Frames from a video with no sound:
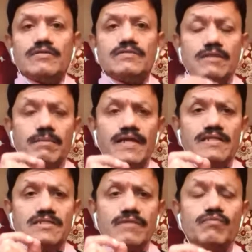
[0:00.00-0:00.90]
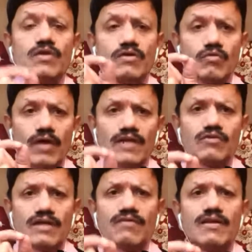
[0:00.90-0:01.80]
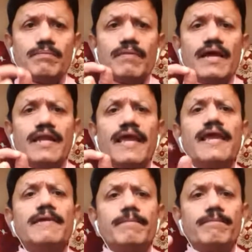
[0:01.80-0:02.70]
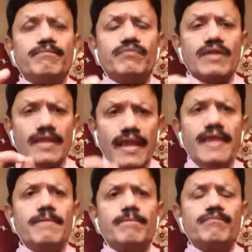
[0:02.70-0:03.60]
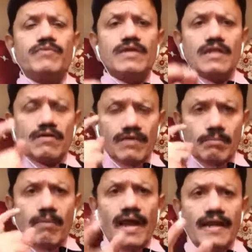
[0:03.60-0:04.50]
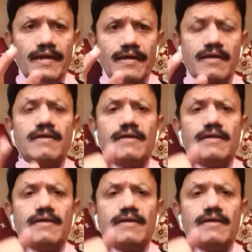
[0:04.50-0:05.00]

that means we have to develop an aim in our mind.